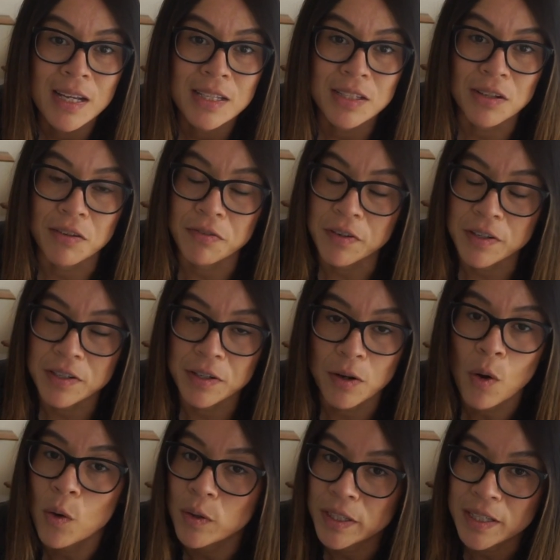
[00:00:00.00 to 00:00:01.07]
So if you're
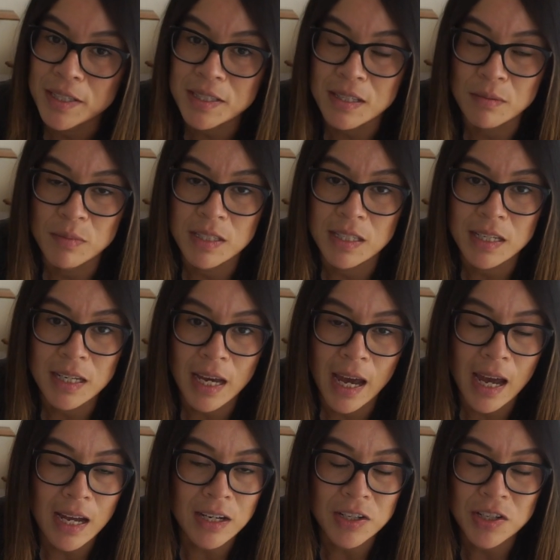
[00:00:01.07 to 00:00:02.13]
holding some
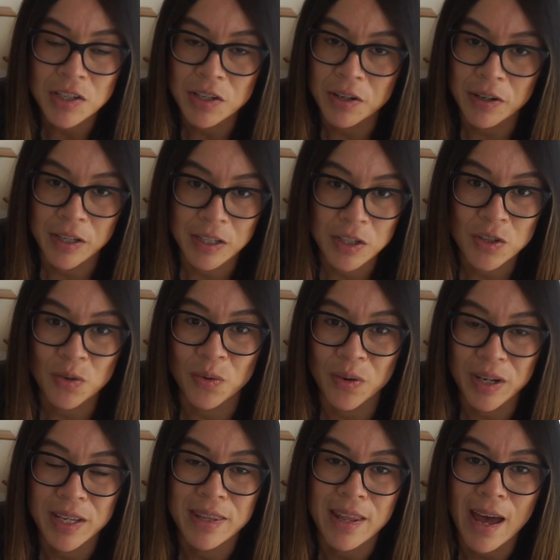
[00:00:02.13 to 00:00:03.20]
Zcash, you're
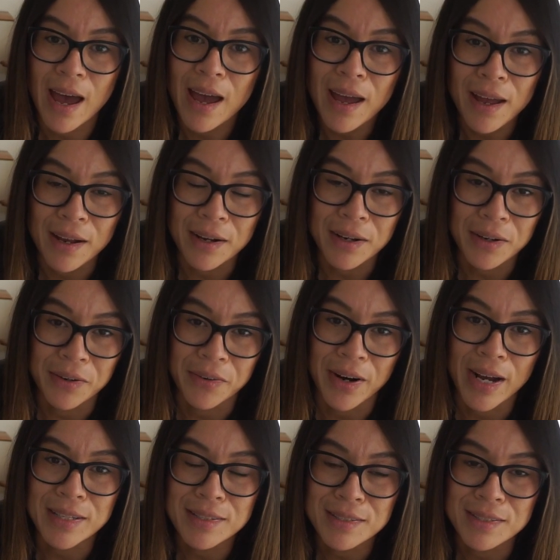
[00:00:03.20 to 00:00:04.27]
enjoying that, and
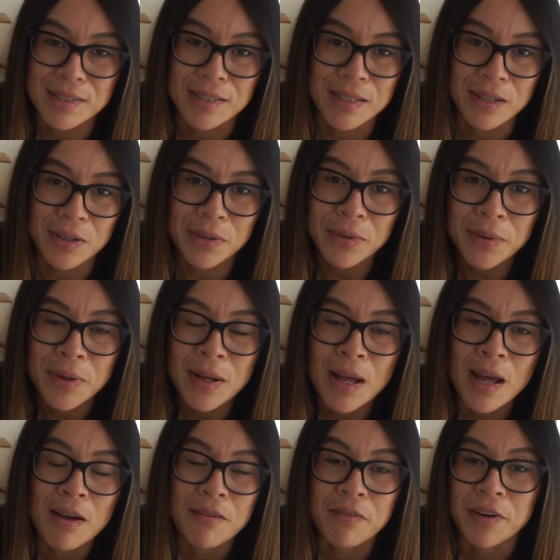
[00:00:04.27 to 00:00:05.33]
congrats to you.
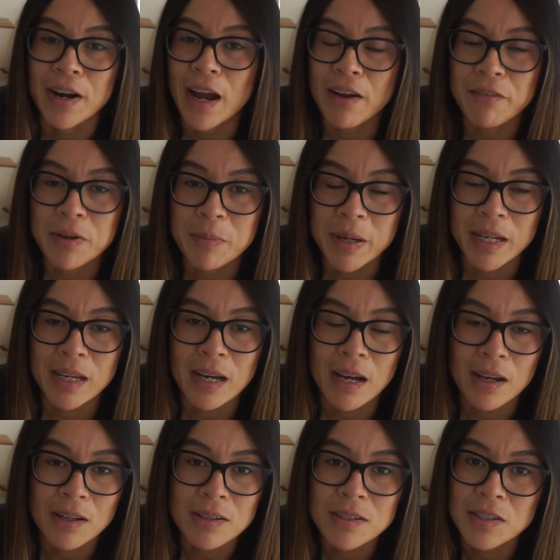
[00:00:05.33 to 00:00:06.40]
For everybody
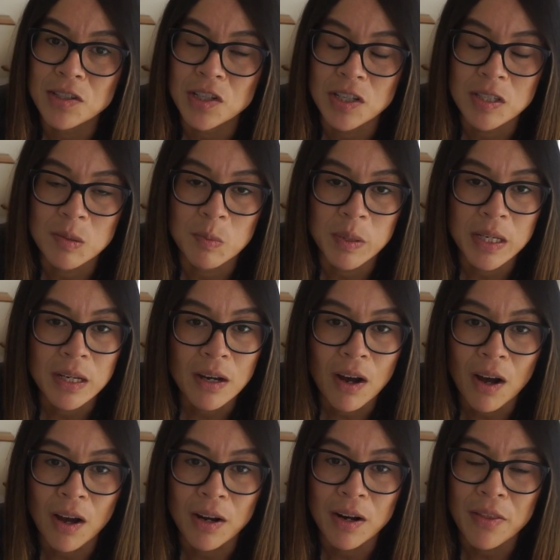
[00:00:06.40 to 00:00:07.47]
else, just be
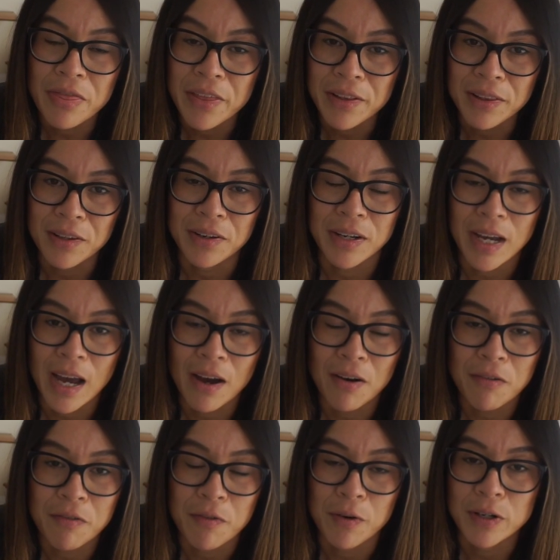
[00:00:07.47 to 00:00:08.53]
on the
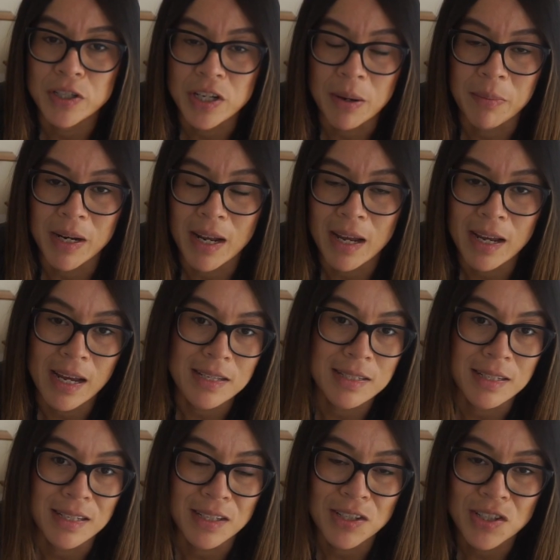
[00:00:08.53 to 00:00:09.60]
lookout for Gemini as
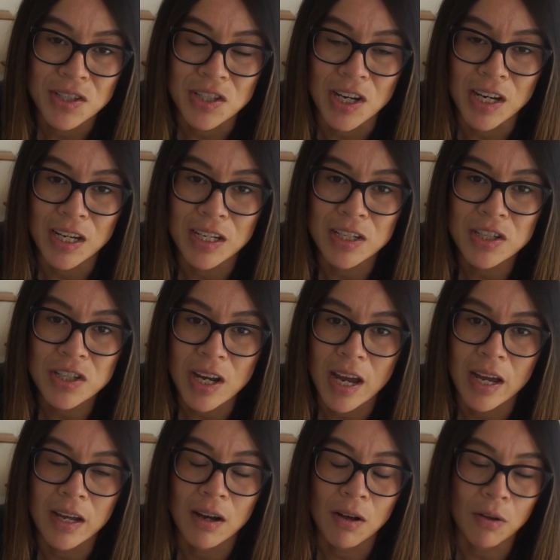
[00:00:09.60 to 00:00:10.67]
an exchange.
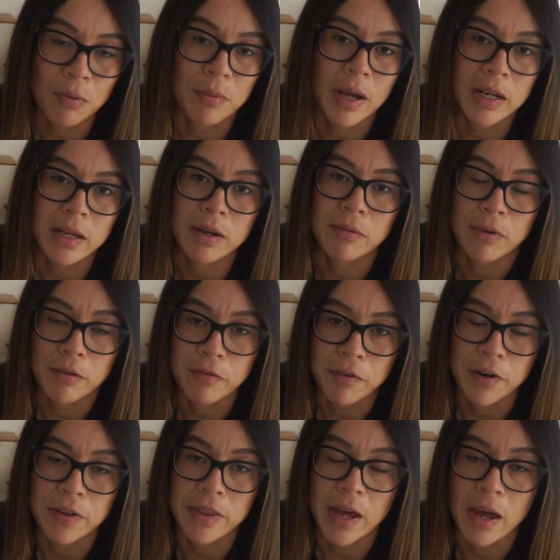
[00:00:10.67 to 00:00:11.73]
I already
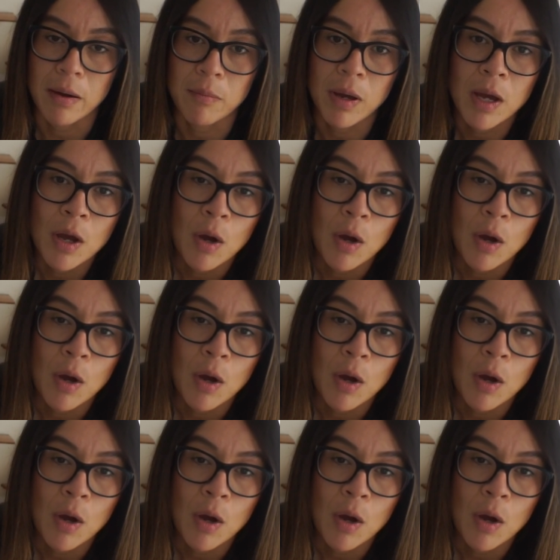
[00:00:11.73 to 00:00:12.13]
refer them